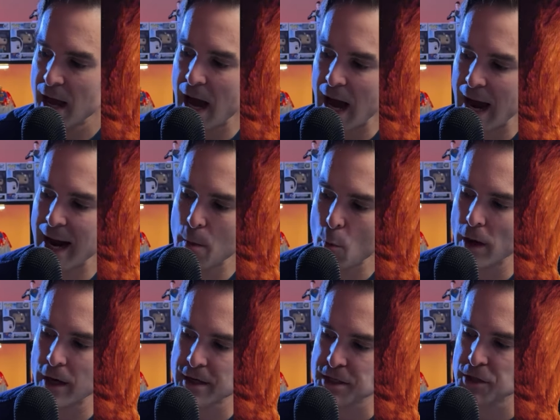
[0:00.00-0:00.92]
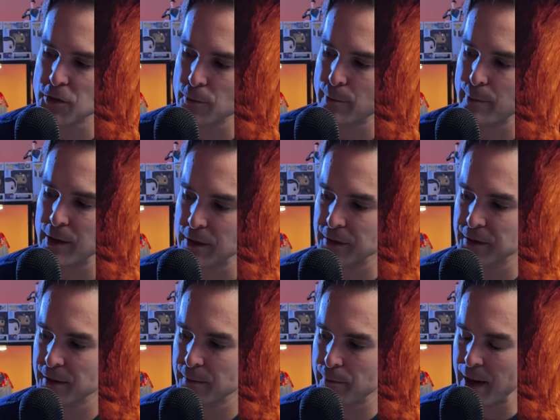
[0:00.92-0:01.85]
I wanted a suit built
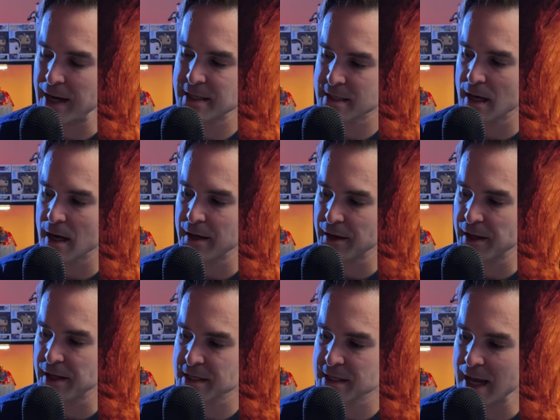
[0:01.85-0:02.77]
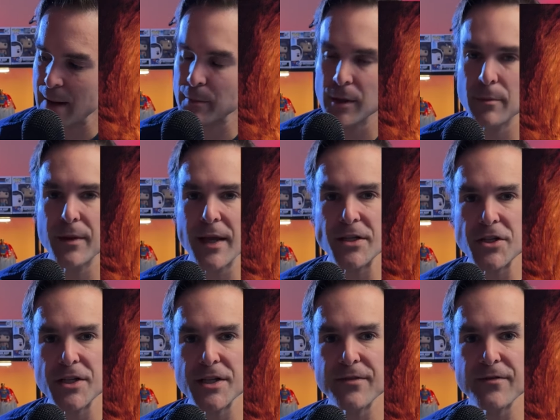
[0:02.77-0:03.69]
based on this emblem that
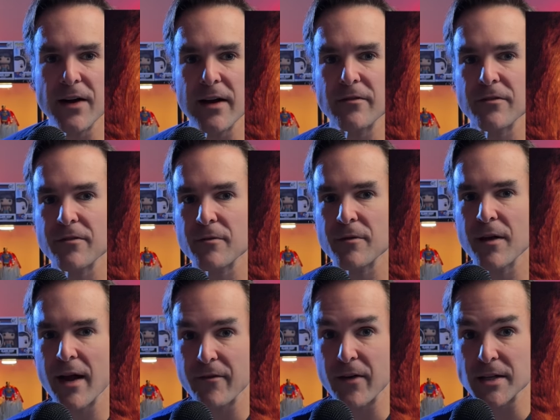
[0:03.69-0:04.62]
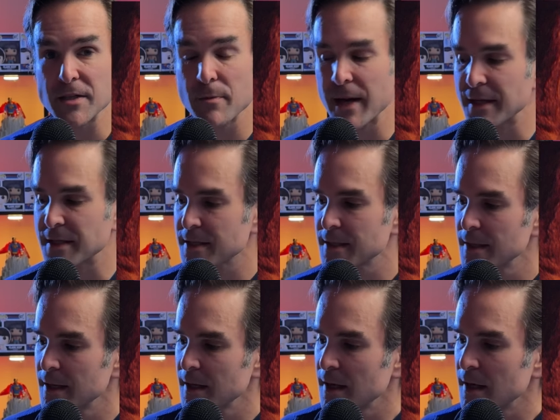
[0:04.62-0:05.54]
GC5FX makes.
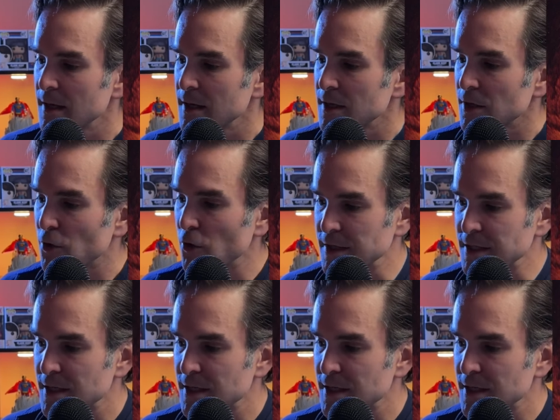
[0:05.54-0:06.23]
Chris,